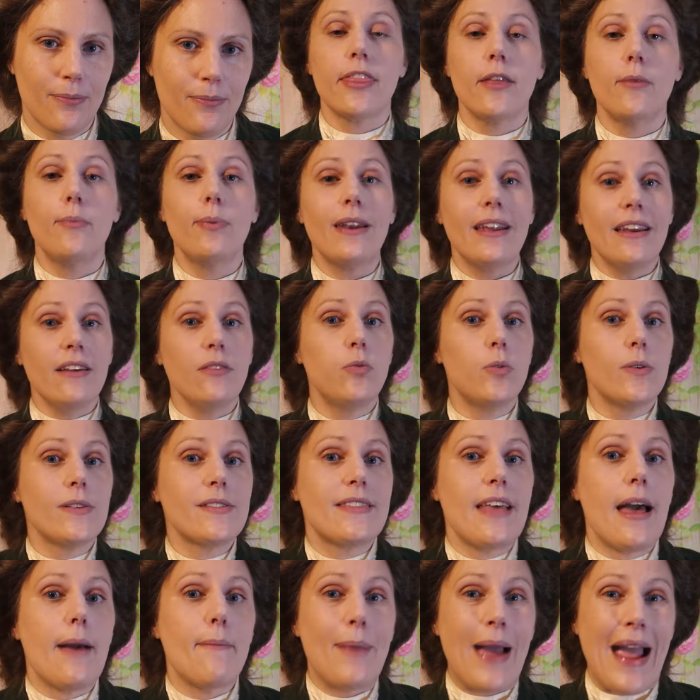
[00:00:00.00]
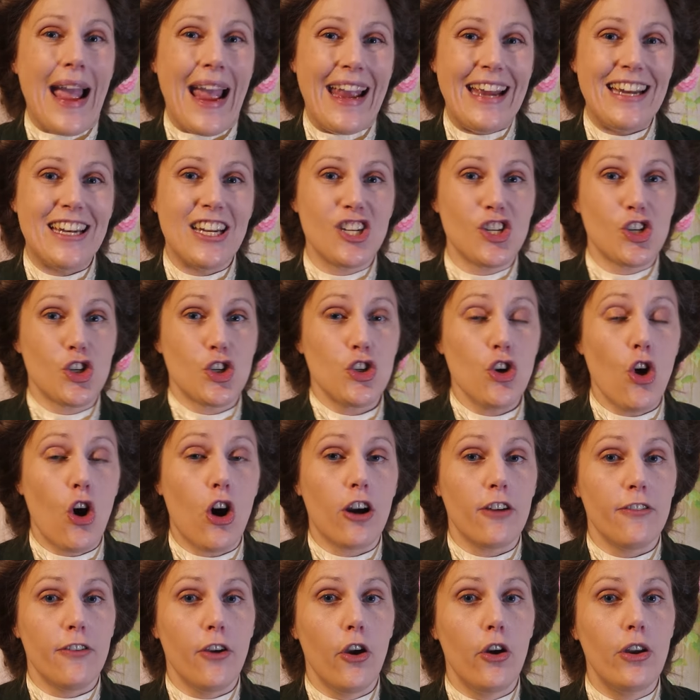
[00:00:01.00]
The belief was that pain and
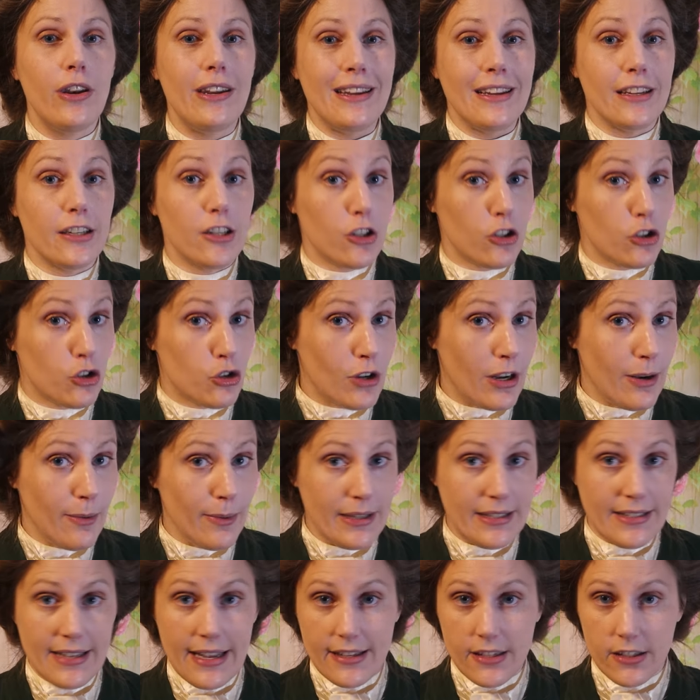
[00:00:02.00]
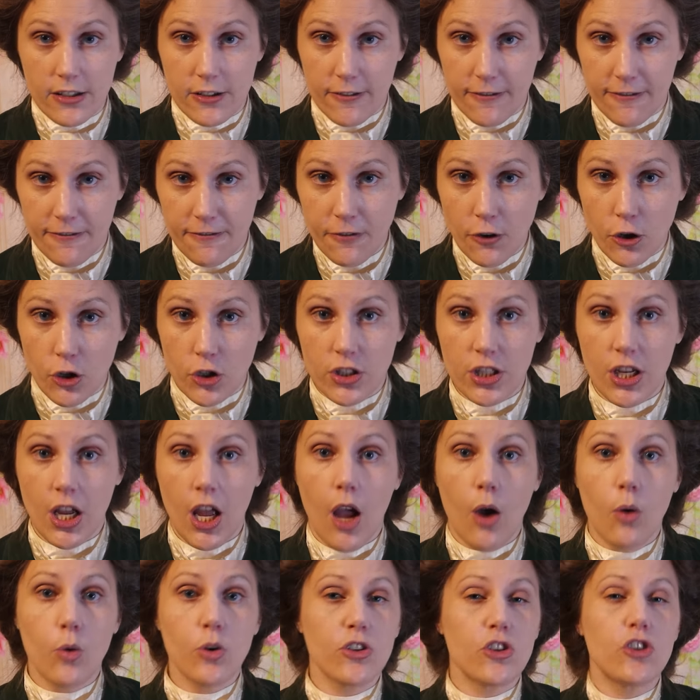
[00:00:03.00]
shock of hurting an extremely sensitive foot
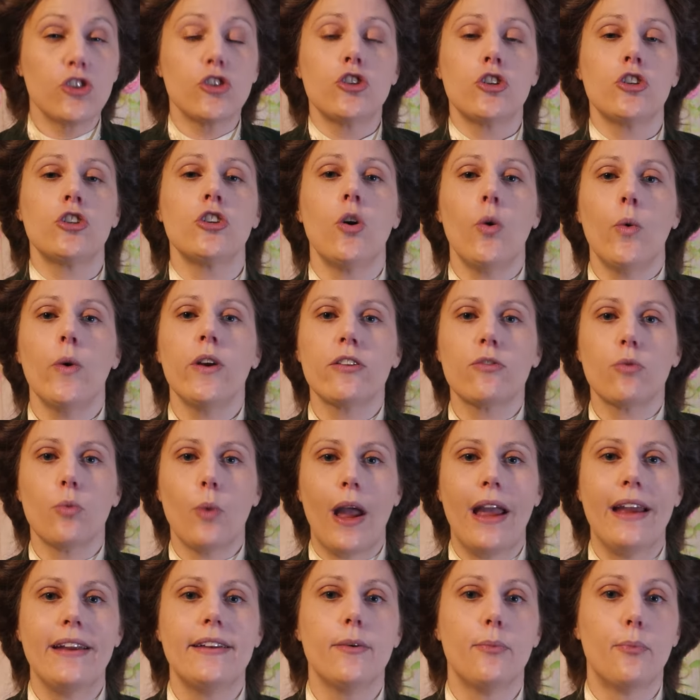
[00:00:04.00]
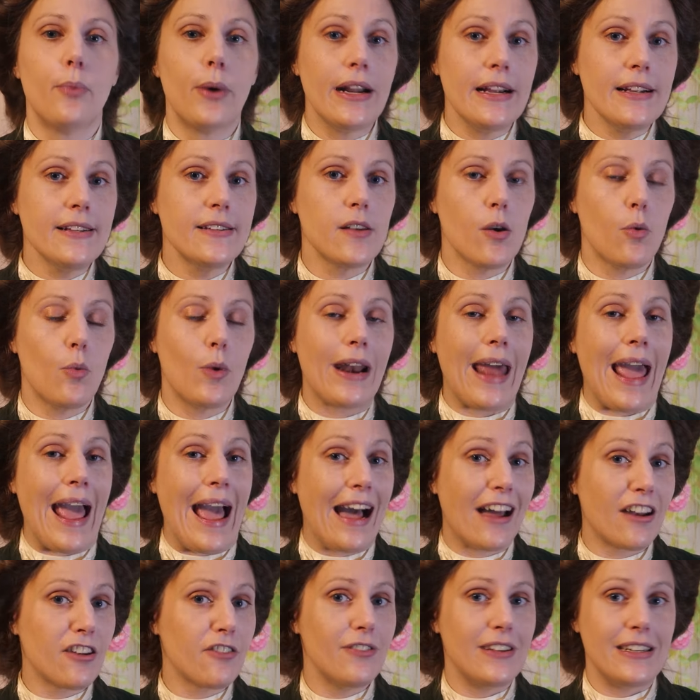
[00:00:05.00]
was the surest way to bring someone
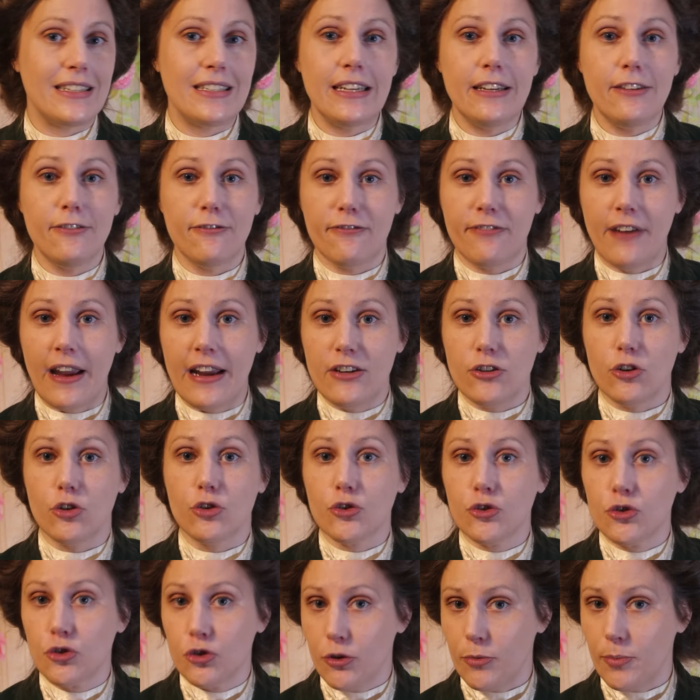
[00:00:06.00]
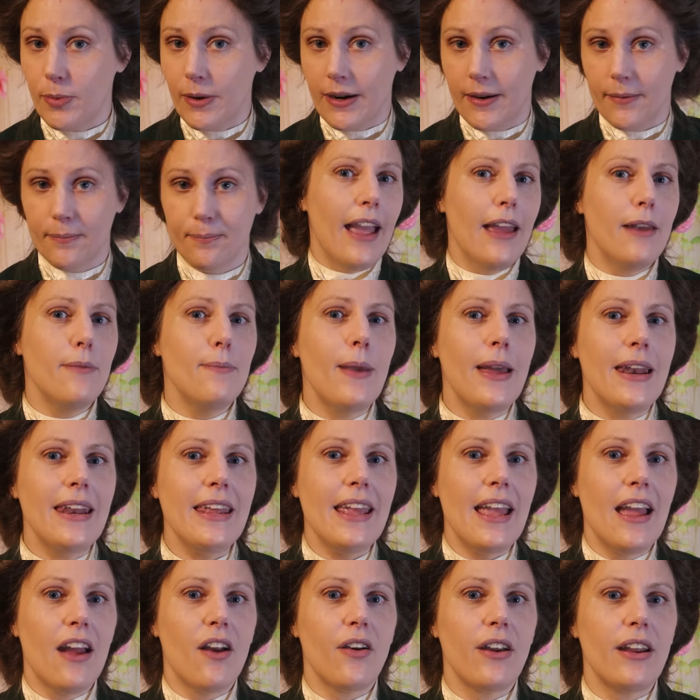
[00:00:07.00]
out of a deep faint or stupor. In
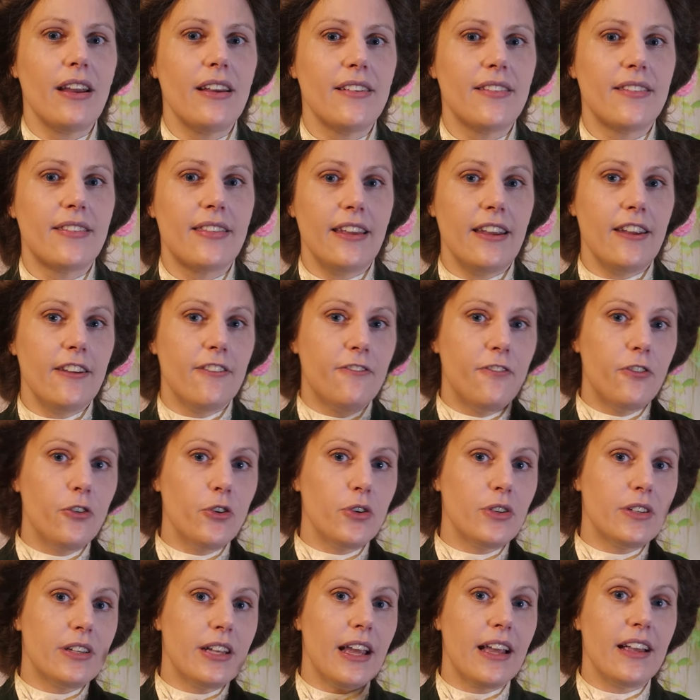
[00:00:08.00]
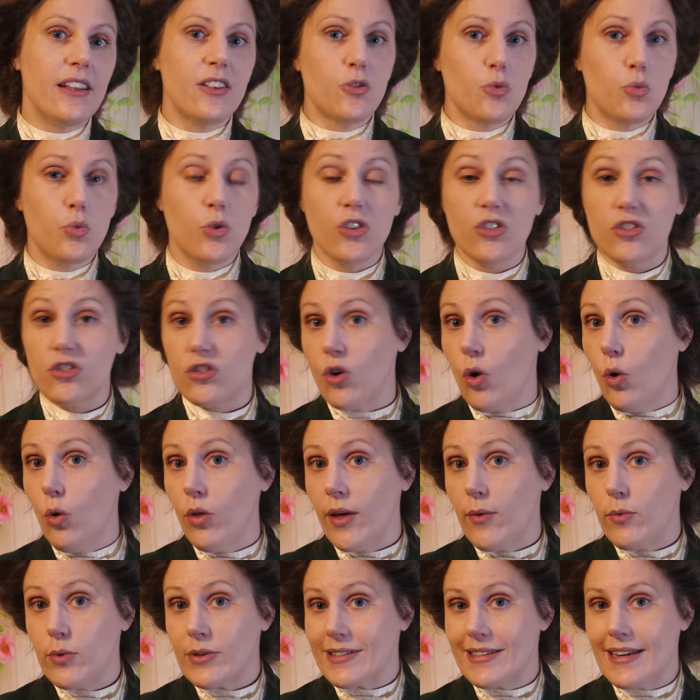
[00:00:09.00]
many areas, the foot test was all
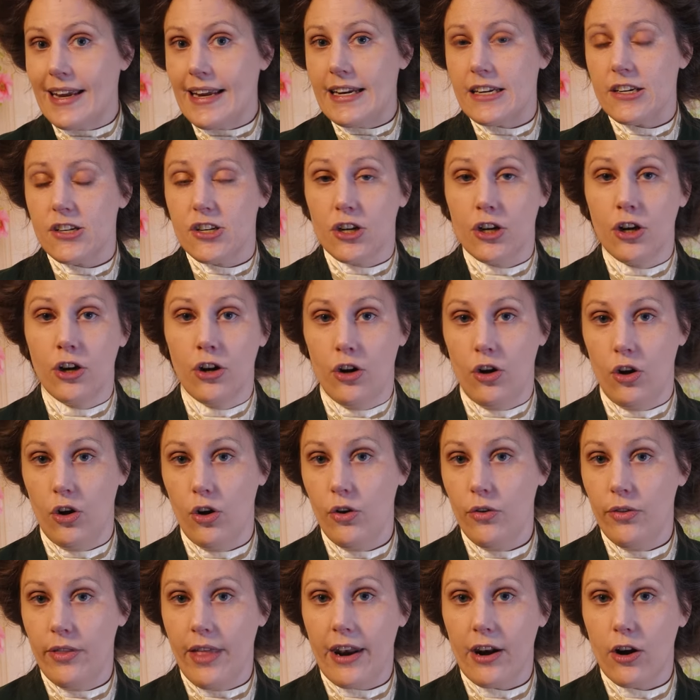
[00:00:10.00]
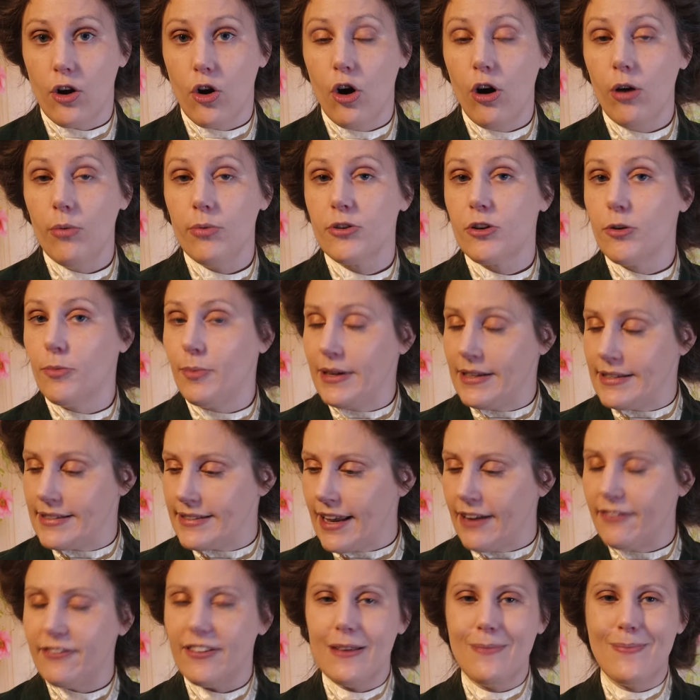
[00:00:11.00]
that was needed to conclude that a corpse could be
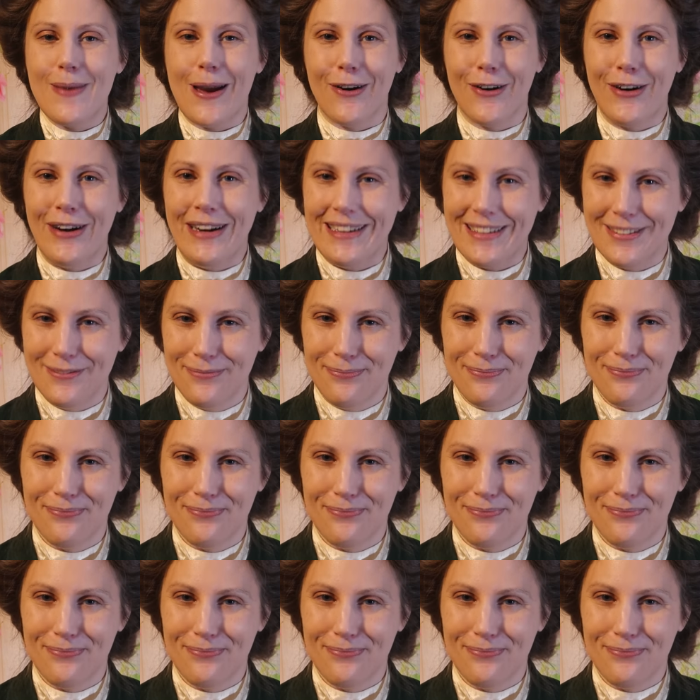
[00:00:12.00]
safely buried.